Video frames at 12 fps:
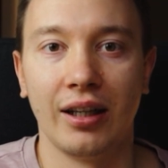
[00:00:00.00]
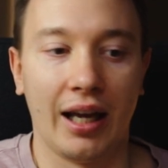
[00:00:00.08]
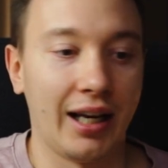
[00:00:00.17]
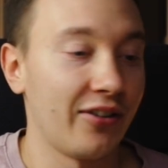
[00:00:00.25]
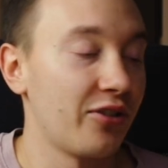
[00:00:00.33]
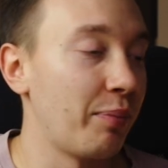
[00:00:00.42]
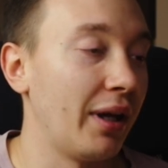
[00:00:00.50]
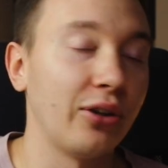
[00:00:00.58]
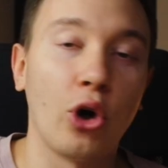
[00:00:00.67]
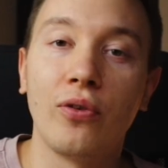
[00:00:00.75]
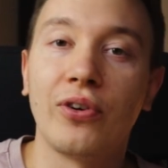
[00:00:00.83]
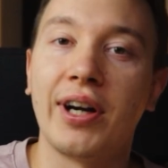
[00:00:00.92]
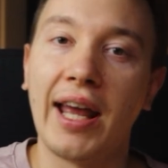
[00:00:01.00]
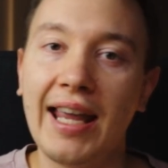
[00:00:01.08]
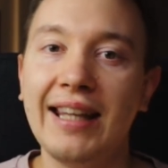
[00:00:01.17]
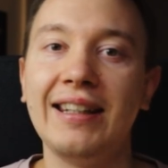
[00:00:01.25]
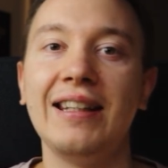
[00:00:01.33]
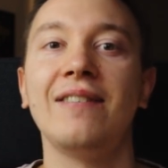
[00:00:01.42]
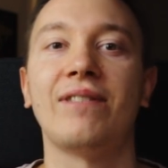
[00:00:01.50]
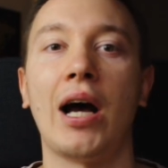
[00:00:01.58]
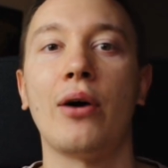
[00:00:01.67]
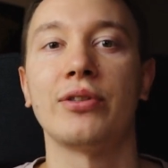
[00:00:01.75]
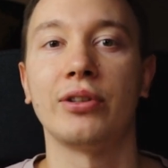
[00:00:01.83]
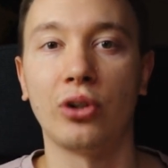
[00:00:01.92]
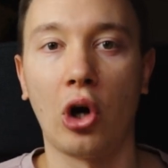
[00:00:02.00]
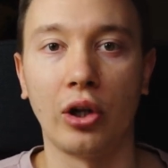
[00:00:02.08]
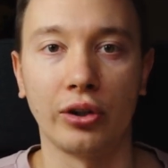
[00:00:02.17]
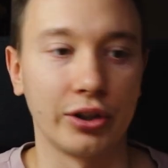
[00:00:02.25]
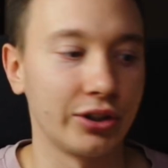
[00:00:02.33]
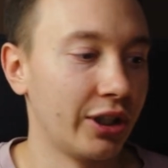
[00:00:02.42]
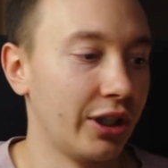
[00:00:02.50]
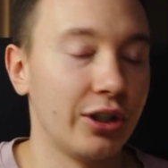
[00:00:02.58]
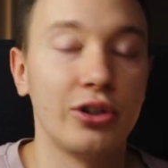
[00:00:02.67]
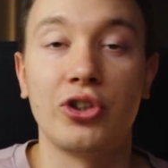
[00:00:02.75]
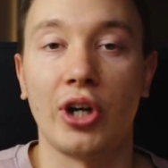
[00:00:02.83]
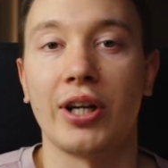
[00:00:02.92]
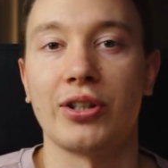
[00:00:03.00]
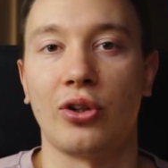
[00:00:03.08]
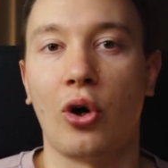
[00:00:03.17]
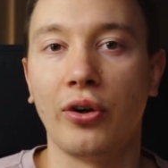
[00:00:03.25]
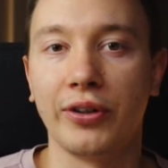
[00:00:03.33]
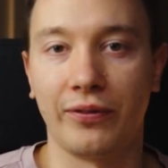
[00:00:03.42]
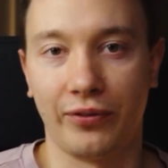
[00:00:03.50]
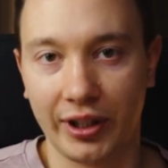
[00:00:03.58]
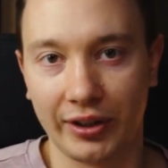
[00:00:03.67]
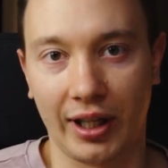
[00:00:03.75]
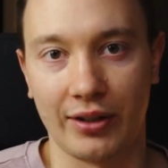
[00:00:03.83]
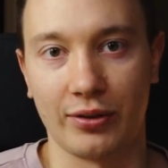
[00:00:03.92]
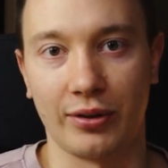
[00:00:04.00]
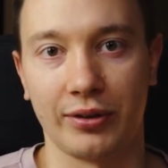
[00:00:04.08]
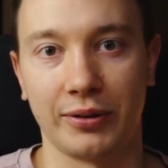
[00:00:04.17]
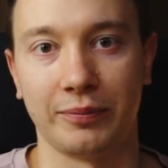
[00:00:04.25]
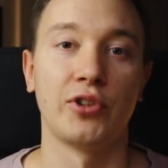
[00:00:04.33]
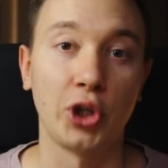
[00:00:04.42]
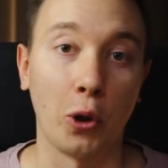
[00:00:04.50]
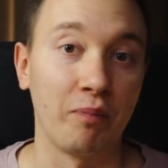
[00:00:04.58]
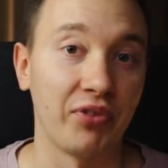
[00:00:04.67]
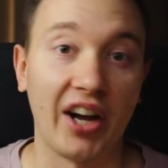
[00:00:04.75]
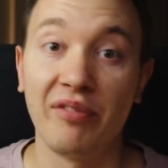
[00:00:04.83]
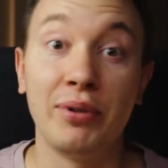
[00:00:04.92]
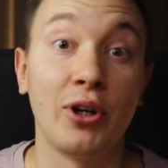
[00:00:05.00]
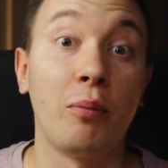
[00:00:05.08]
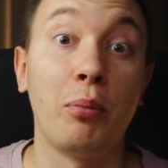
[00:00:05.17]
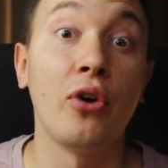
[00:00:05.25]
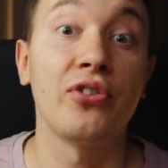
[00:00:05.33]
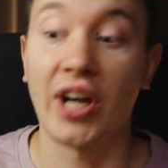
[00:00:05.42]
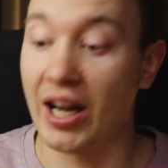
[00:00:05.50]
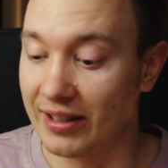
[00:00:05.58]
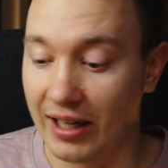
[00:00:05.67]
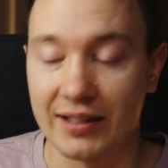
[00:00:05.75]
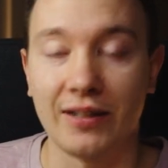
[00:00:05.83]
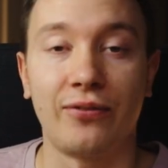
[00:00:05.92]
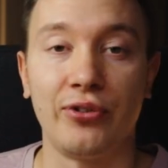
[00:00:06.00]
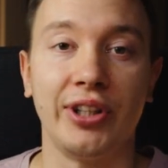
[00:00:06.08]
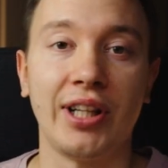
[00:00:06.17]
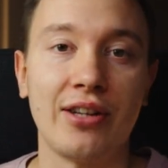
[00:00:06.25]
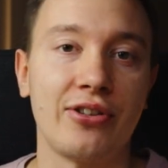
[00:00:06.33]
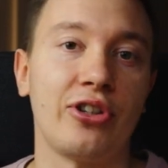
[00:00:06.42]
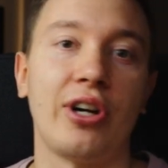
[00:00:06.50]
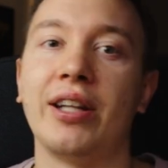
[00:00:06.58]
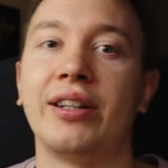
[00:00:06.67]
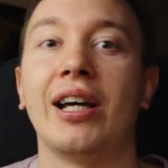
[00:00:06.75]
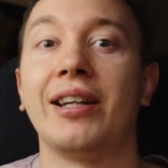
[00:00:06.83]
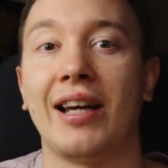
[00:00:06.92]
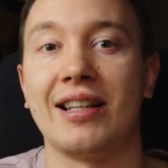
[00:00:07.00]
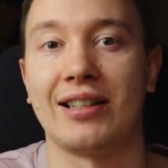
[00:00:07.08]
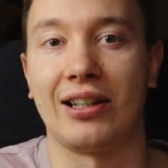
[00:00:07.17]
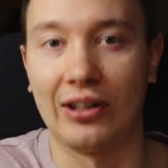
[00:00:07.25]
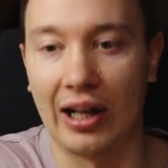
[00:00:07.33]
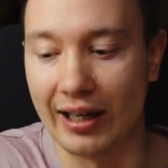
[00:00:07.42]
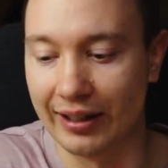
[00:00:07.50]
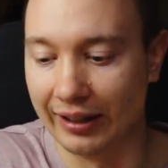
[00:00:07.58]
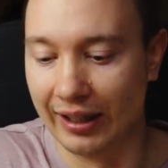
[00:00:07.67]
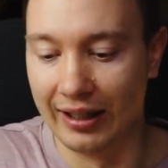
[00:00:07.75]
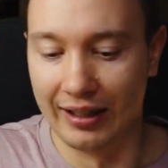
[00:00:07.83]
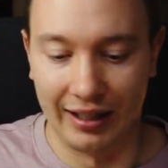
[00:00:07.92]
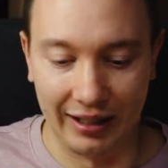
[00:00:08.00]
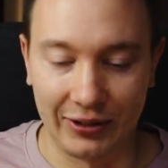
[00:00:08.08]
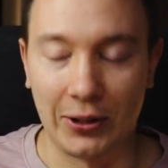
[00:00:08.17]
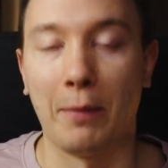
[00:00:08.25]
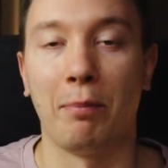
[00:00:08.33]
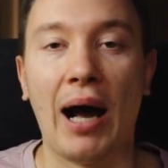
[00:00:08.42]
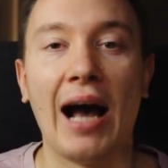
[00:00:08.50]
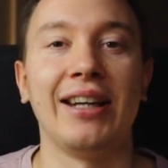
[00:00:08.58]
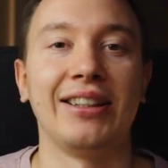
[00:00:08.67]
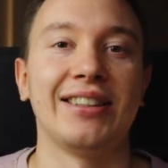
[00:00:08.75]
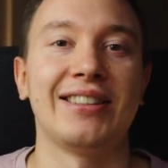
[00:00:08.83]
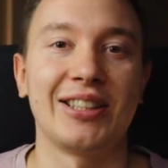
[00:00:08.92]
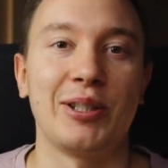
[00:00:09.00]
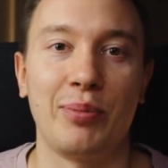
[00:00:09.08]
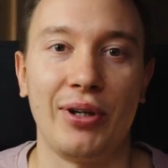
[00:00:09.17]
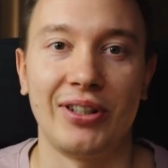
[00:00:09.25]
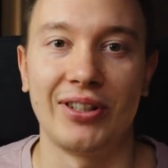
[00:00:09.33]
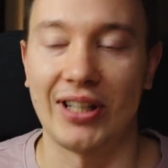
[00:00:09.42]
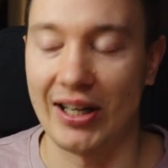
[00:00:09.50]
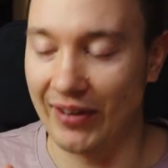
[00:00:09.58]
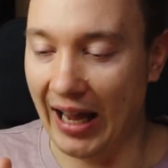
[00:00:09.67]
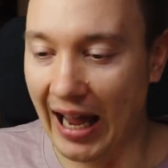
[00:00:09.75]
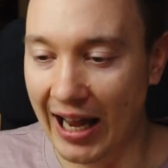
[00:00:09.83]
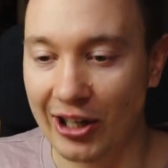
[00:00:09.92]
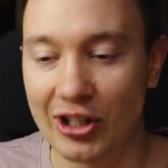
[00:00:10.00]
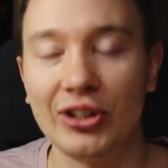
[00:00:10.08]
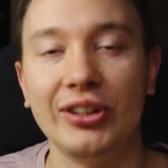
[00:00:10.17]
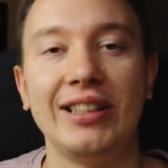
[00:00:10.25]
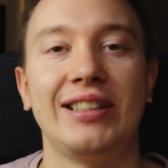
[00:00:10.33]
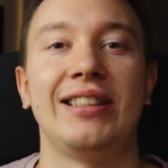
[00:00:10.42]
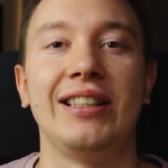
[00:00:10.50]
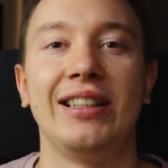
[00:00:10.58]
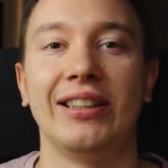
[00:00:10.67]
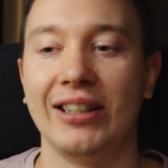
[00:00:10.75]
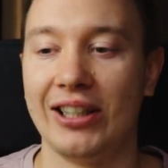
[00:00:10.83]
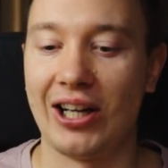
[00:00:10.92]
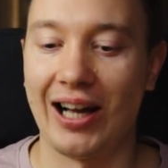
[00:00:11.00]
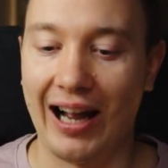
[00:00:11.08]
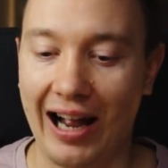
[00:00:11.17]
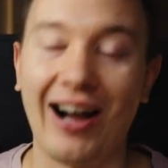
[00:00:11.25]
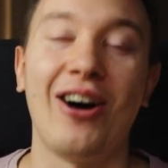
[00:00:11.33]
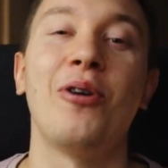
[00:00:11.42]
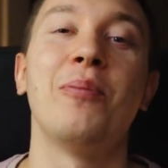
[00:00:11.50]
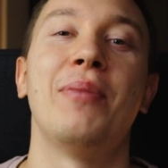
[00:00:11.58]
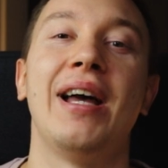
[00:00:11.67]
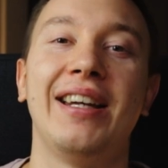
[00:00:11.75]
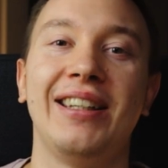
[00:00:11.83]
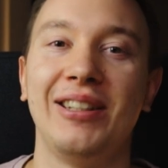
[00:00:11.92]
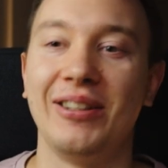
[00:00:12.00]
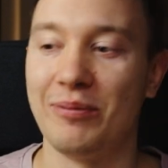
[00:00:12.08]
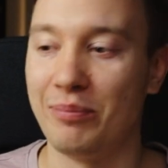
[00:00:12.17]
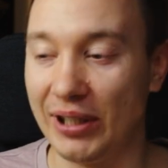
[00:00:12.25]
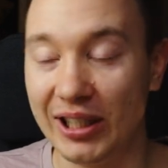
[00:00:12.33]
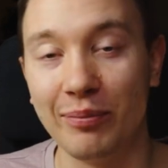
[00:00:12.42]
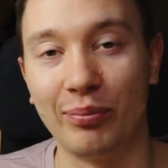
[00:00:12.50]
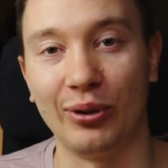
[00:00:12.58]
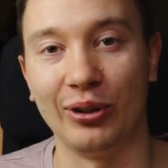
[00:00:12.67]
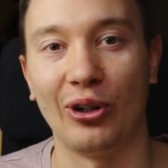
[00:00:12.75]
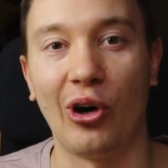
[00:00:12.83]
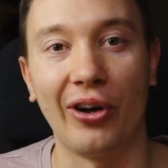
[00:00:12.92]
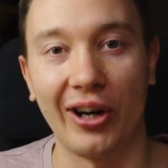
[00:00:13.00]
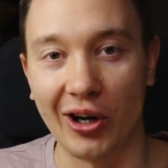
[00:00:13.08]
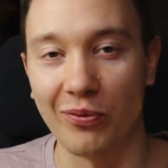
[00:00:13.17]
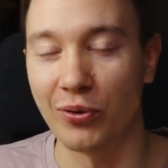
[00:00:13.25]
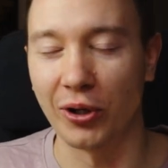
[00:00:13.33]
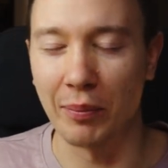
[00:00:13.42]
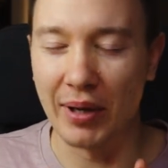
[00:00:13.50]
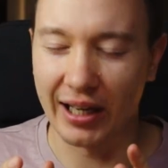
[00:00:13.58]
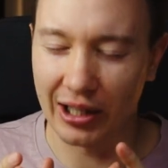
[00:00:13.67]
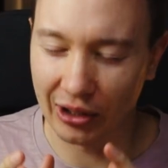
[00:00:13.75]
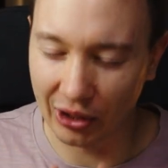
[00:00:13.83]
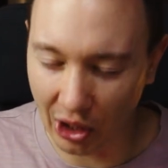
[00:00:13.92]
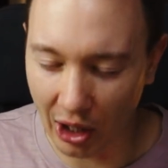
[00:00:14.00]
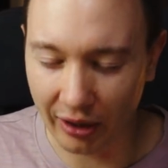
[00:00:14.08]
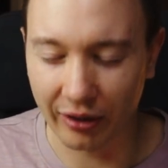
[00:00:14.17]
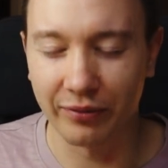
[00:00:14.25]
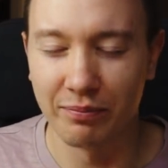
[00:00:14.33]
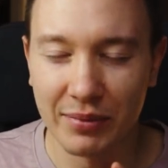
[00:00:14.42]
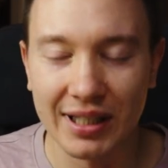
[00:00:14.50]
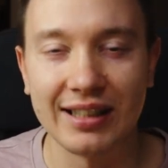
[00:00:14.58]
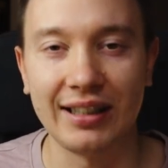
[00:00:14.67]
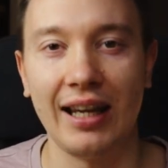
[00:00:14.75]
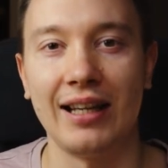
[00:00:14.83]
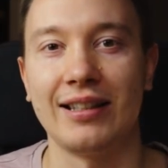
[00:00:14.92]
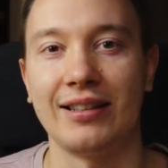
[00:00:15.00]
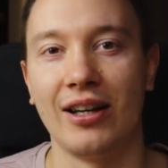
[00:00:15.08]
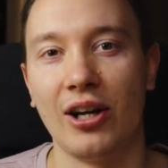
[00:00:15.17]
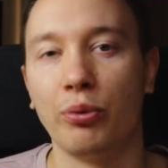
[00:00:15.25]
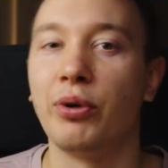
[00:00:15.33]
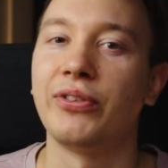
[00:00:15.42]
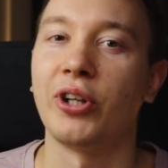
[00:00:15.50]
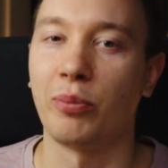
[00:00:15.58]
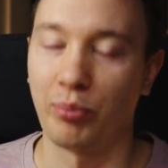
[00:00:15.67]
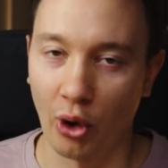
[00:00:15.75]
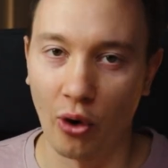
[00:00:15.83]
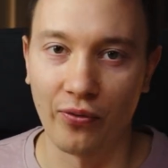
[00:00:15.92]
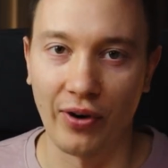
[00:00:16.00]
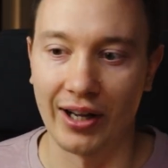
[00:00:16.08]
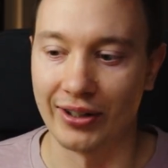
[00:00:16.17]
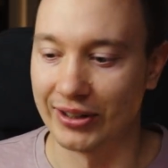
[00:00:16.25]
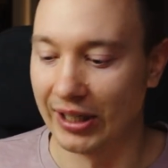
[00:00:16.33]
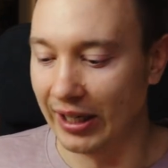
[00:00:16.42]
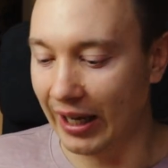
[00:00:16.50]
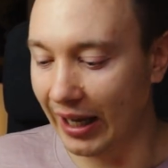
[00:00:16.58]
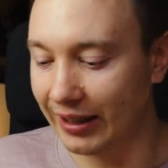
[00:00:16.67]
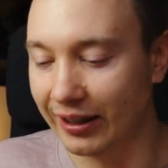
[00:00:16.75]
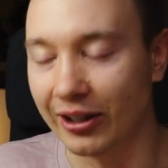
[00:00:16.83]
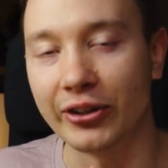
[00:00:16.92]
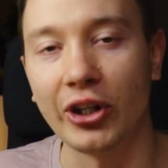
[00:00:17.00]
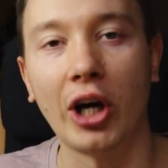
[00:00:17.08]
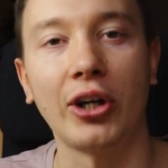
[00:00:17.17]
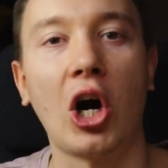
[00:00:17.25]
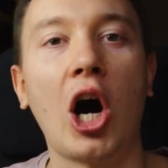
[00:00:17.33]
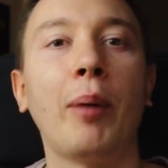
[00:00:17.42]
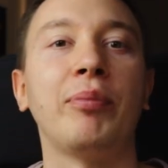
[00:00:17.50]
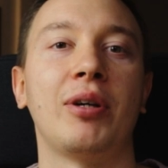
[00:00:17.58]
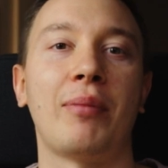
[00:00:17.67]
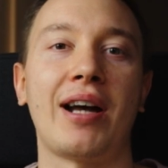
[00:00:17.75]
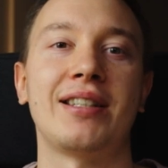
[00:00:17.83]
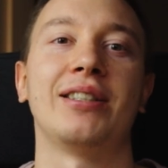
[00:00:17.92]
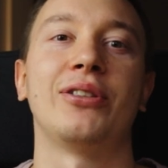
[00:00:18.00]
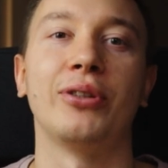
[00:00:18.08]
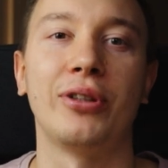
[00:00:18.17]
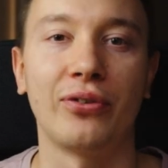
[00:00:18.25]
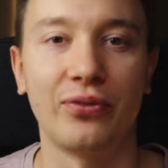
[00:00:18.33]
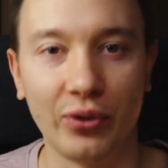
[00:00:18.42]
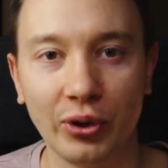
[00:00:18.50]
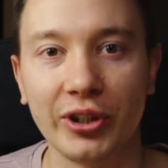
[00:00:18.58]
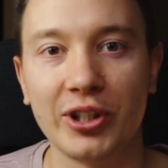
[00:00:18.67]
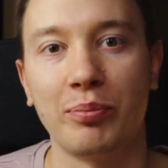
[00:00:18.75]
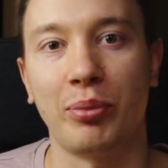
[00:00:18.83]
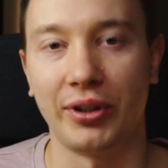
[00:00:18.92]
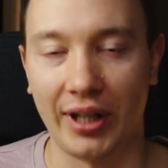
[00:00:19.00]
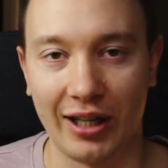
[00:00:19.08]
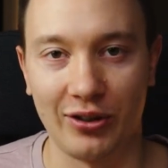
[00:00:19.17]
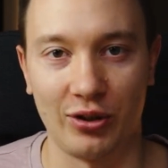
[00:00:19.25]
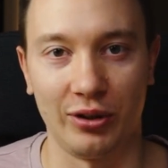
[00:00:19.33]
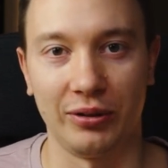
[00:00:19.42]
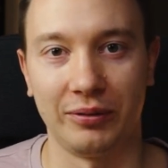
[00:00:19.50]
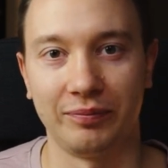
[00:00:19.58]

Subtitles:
And I've spent over $18,000 just on the freelancers. So I've been on both sides as a freelancer and then as a client. And combining this experience, I've actually seen how many people on Upwork make a lot of mistakes with their profiles and they're not optimizing to their fullest potential.